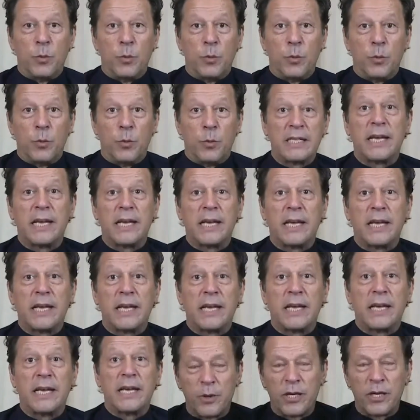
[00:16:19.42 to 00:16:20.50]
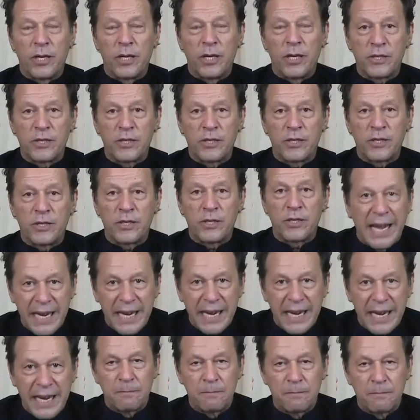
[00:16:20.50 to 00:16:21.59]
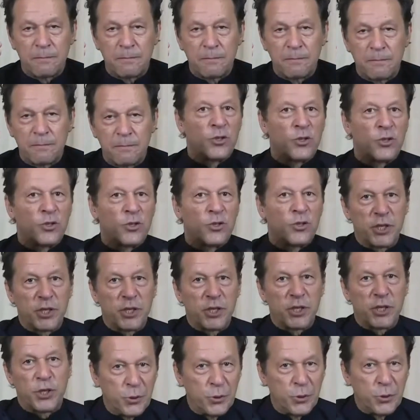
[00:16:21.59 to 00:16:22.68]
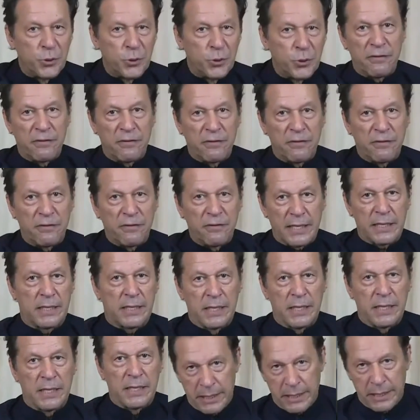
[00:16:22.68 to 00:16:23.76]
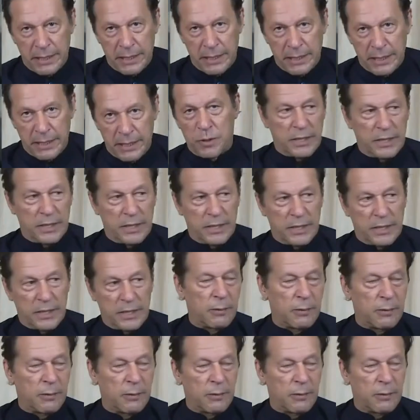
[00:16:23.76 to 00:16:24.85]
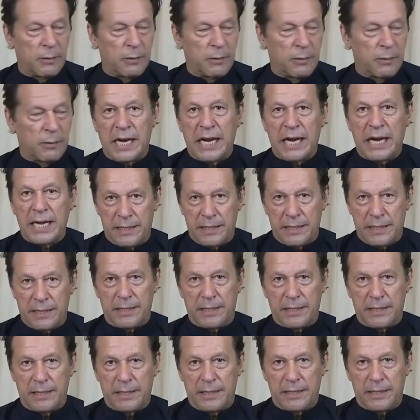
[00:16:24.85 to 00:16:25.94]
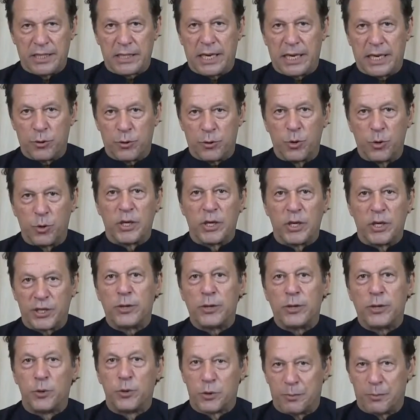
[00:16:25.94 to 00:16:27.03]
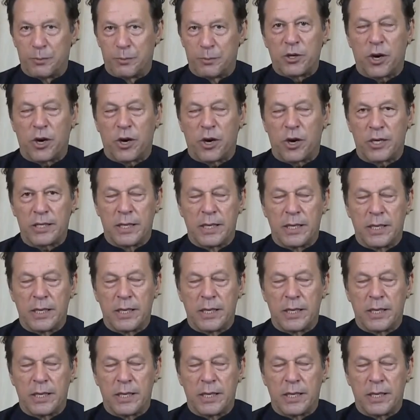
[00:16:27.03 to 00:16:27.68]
had this hail of bullets go over our head. So there was a shooter in front. There was a guy, this guy who's been caught.